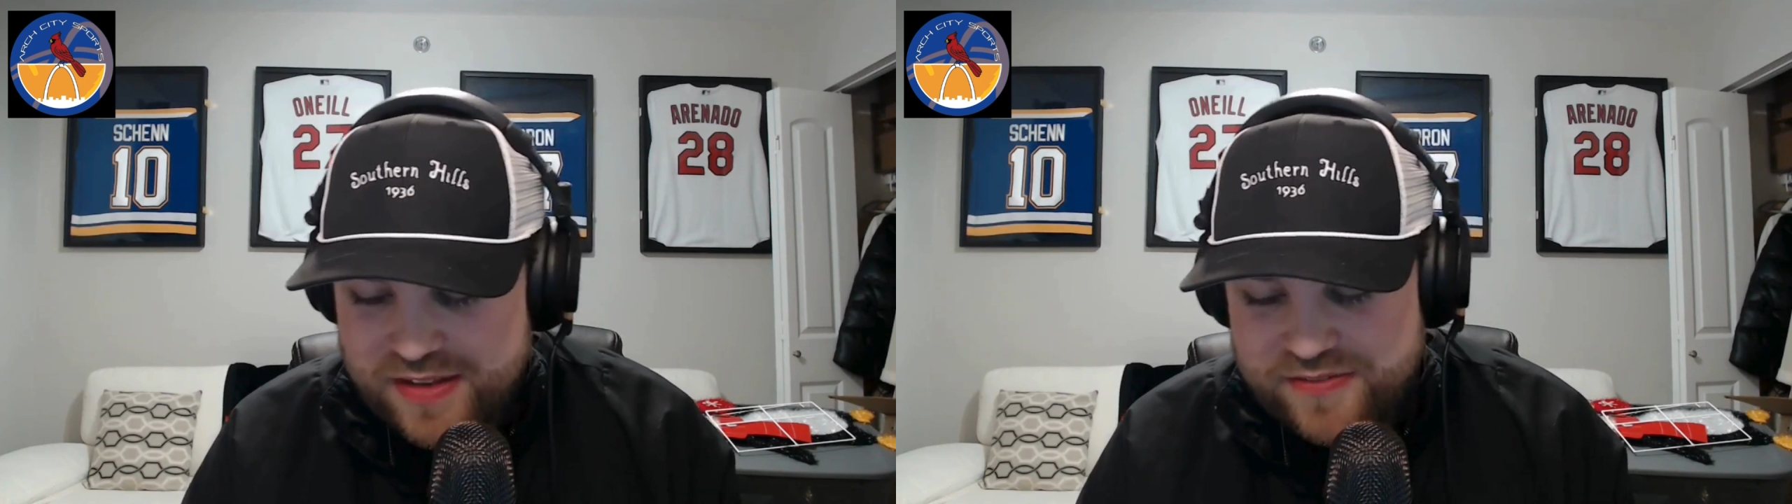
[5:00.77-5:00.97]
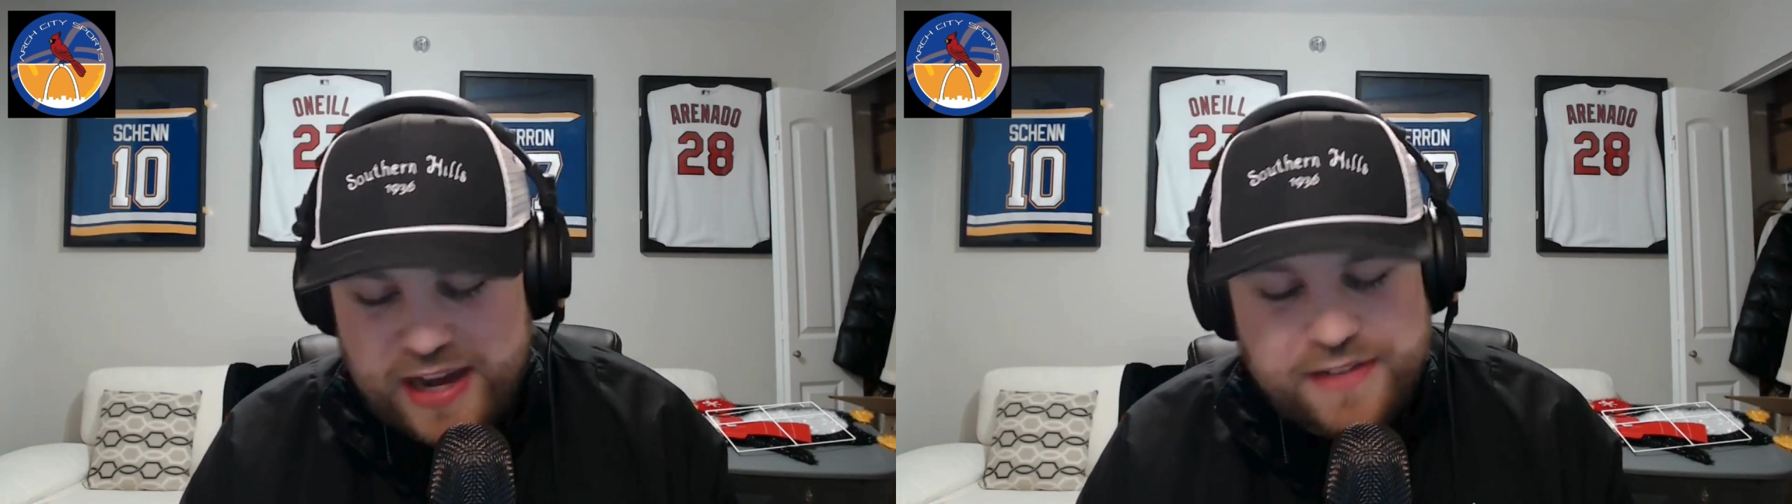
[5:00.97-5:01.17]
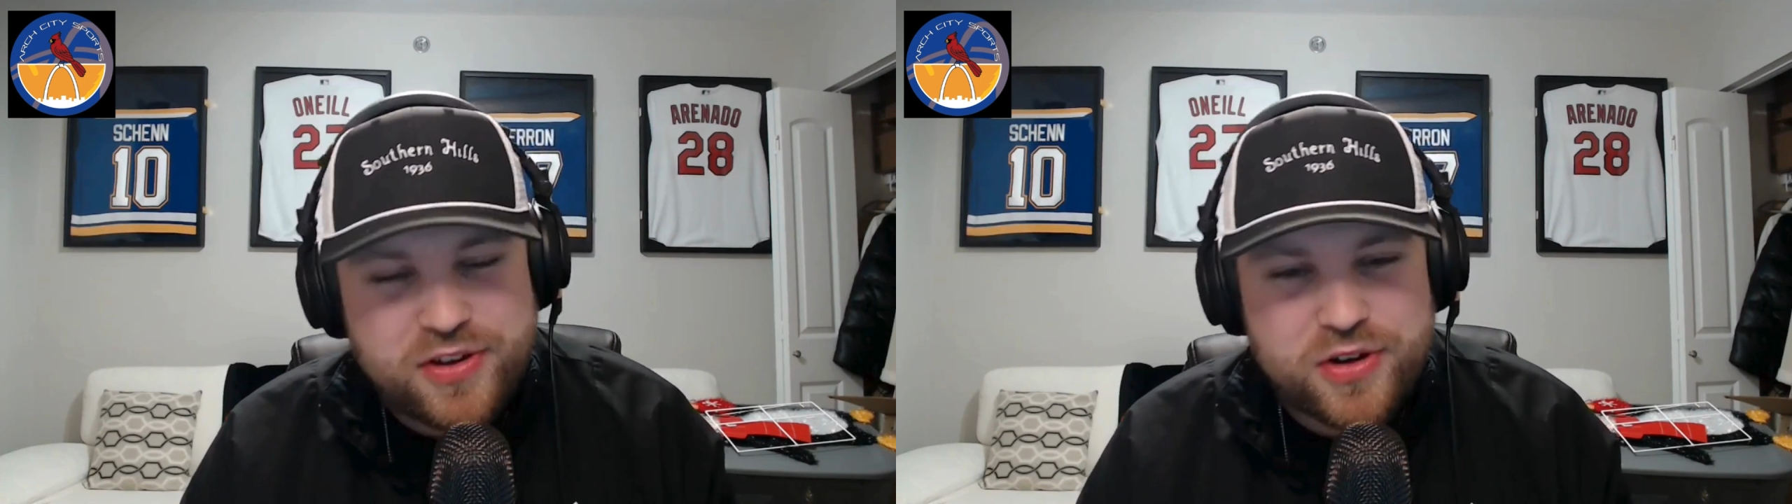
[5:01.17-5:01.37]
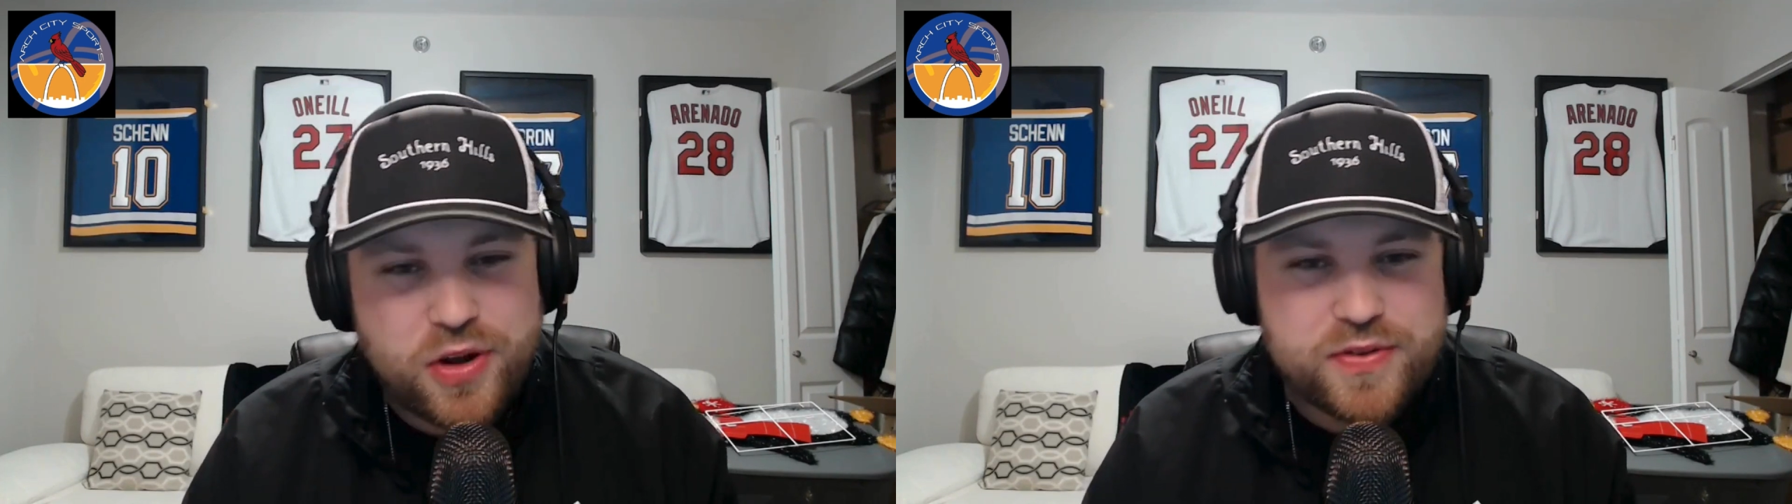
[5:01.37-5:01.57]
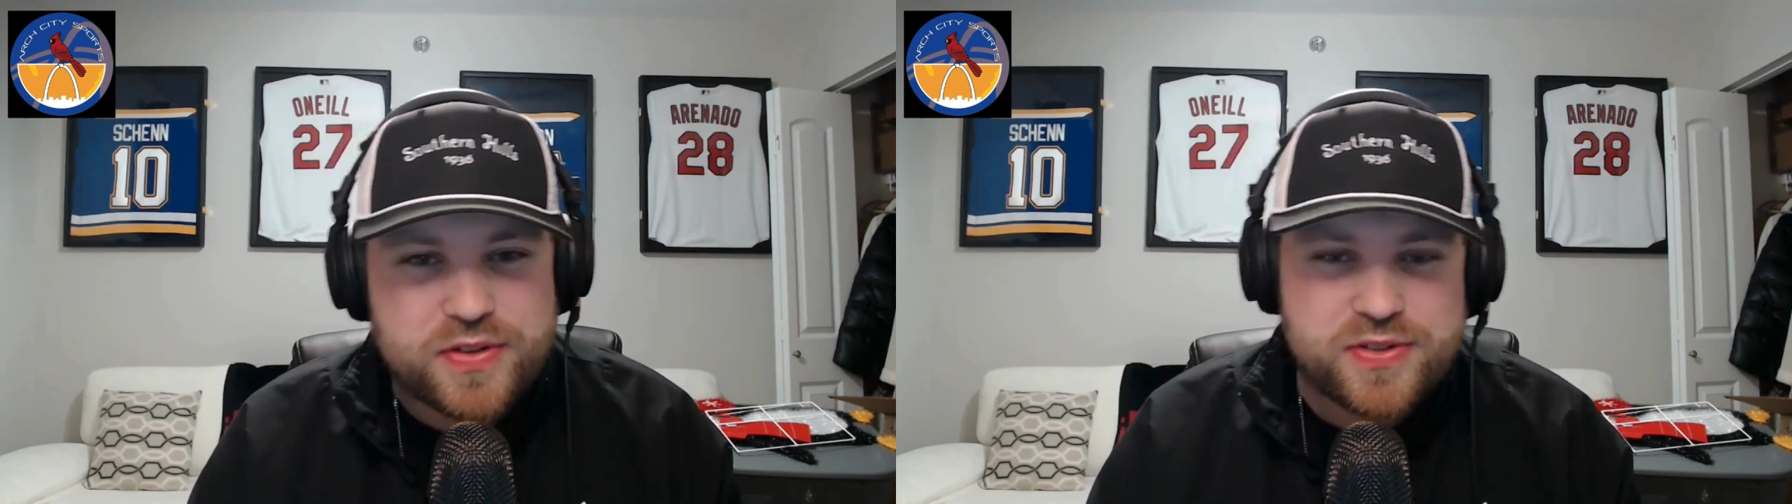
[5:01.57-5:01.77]
5
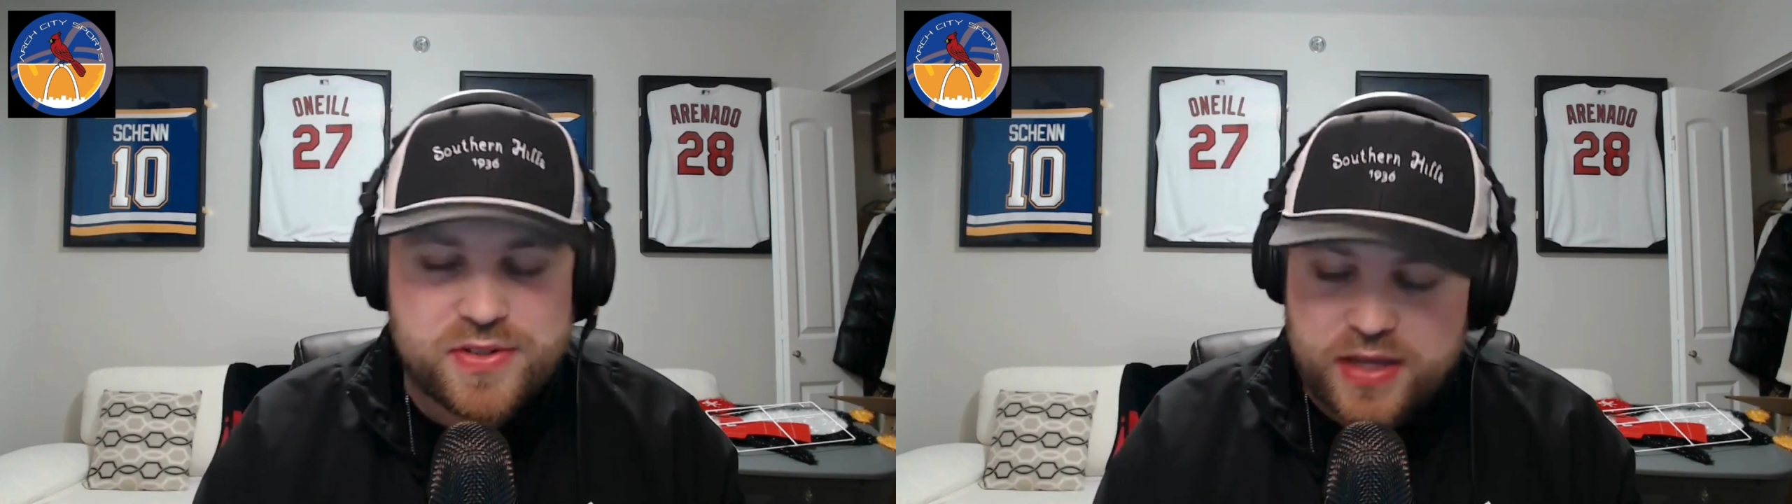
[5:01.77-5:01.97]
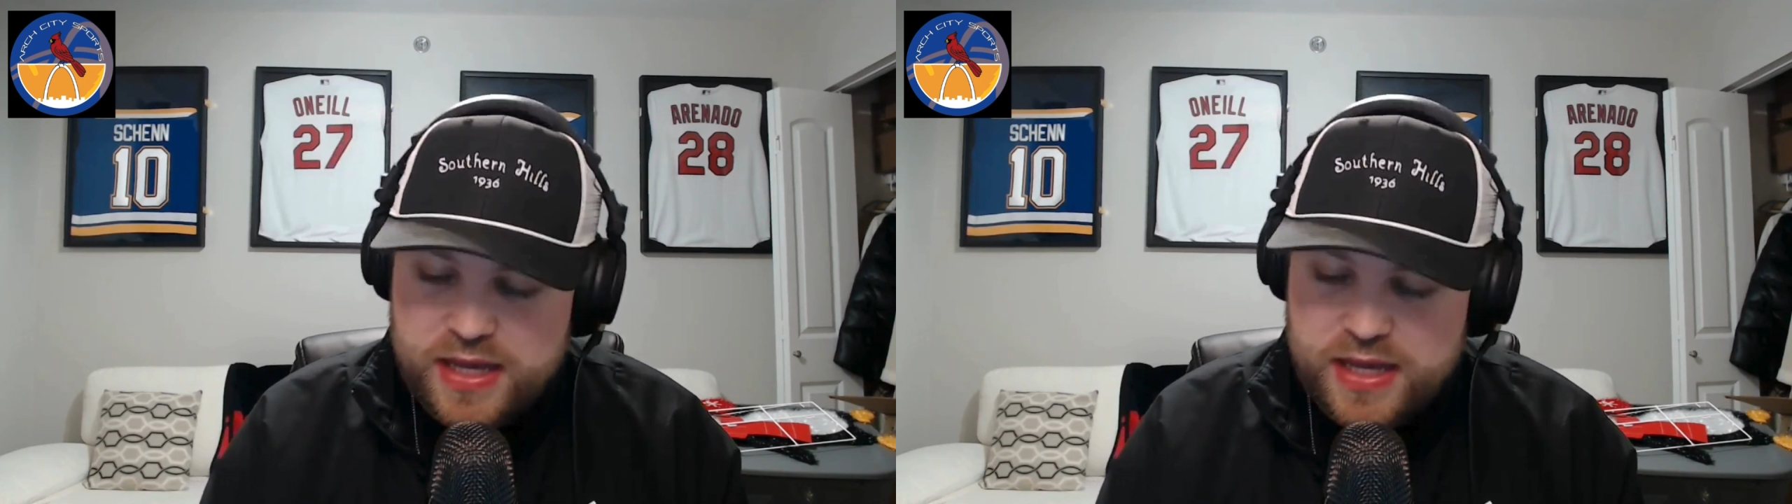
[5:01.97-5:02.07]
turnovers.